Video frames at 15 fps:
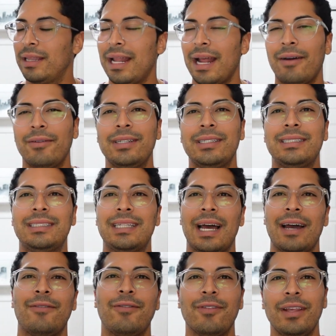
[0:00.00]
then I would
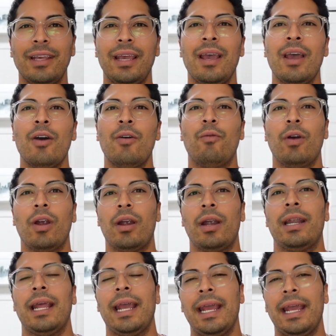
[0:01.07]
definitely wear
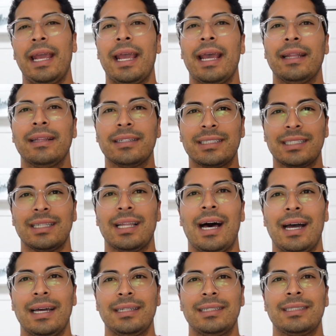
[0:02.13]
an 8 in the
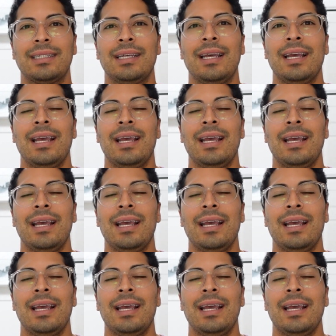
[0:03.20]
slides.